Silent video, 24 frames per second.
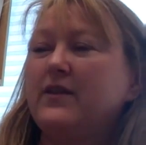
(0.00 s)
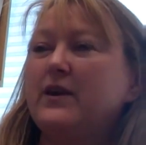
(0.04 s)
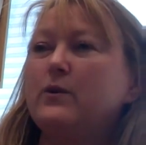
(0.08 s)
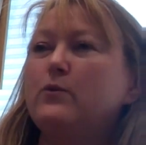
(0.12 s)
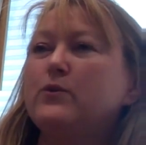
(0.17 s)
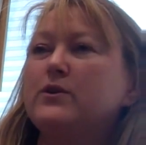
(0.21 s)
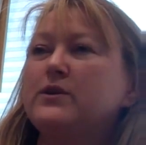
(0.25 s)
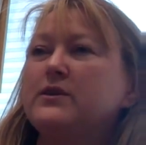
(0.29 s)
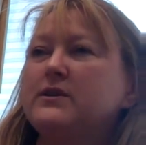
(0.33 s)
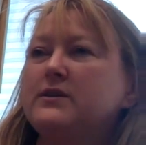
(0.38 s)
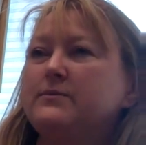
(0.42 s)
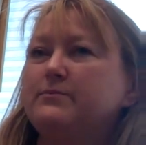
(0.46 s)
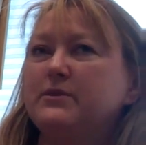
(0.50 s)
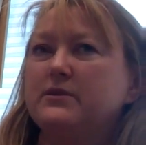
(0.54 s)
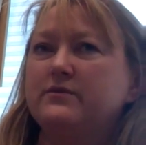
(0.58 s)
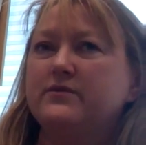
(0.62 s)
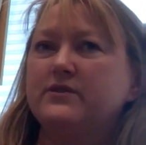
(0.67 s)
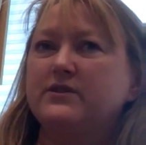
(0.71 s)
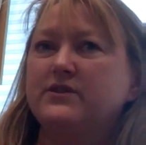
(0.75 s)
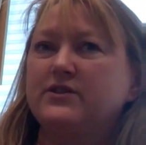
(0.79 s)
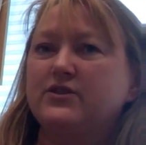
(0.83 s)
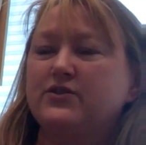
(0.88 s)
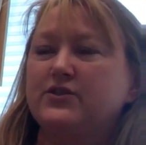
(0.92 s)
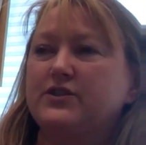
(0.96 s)
And they wanted a bit
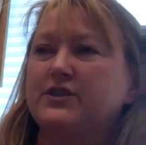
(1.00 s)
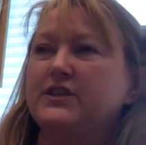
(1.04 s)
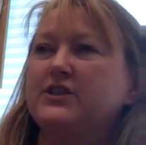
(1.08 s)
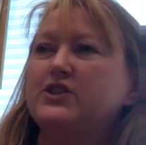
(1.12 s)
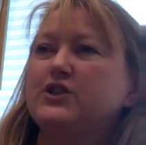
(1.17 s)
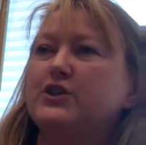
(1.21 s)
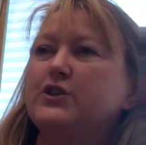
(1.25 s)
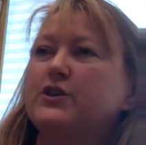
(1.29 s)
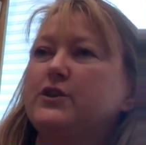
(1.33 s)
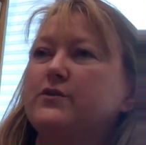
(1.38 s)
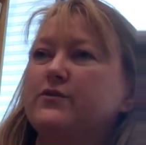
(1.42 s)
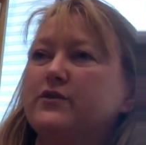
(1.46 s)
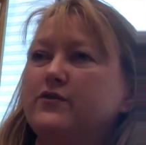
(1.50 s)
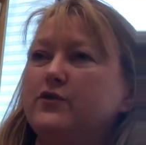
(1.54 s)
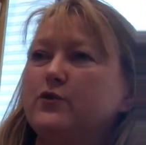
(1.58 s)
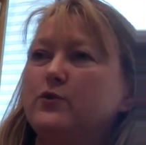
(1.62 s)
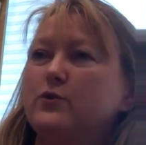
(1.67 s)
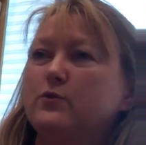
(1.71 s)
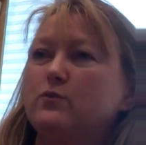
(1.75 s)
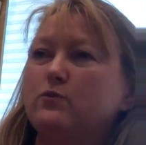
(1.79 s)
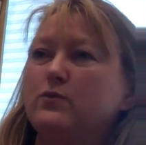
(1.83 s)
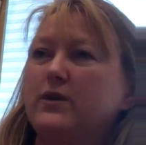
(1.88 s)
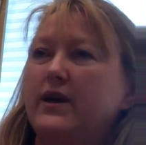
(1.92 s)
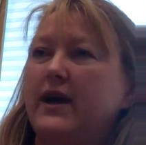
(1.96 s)
of a strategic
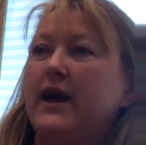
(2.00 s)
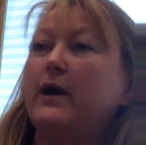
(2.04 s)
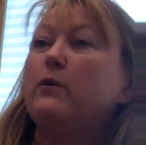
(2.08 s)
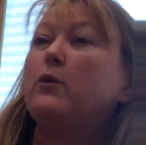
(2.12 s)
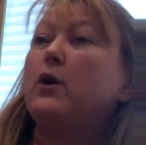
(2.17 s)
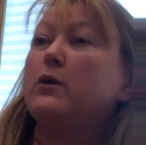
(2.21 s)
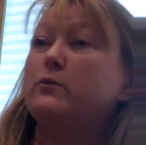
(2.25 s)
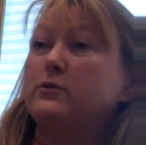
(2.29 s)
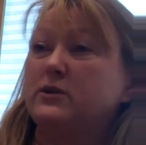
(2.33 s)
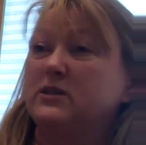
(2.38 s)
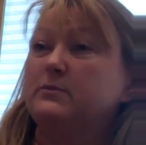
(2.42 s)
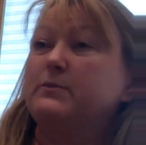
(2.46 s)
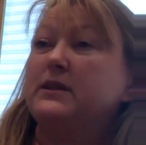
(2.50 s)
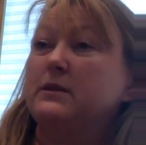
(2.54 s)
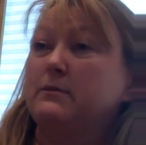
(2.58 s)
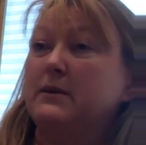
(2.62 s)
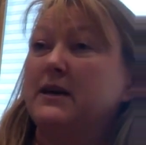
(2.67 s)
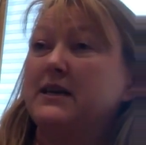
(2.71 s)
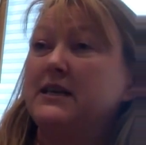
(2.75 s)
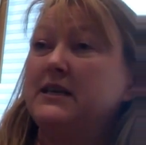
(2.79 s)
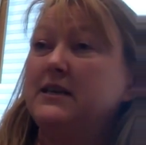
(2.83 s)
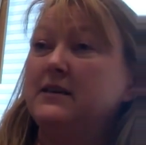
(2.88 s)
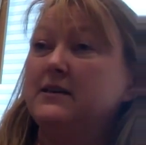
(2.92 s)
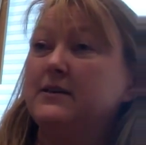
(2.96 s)
overview on how I would spend the
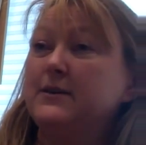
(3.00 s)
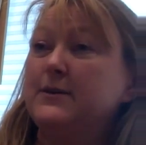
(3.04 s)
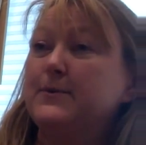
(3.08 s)
money.